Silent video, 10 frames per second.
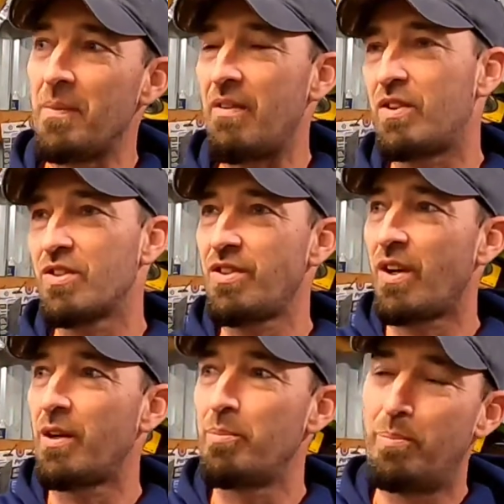I've just
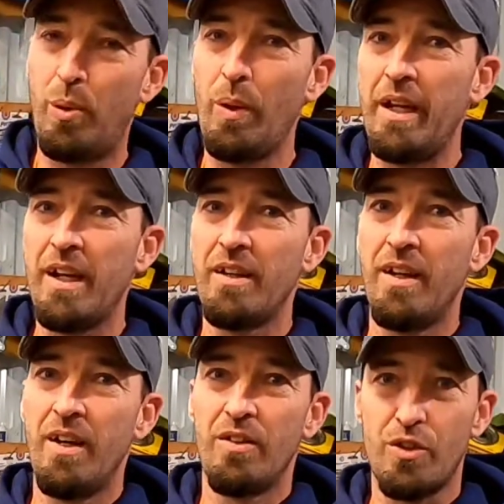started putting in
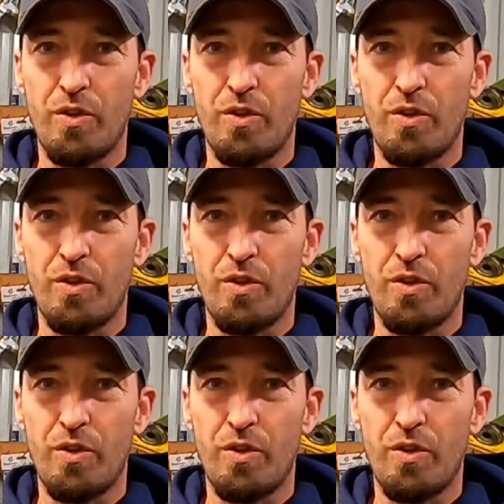the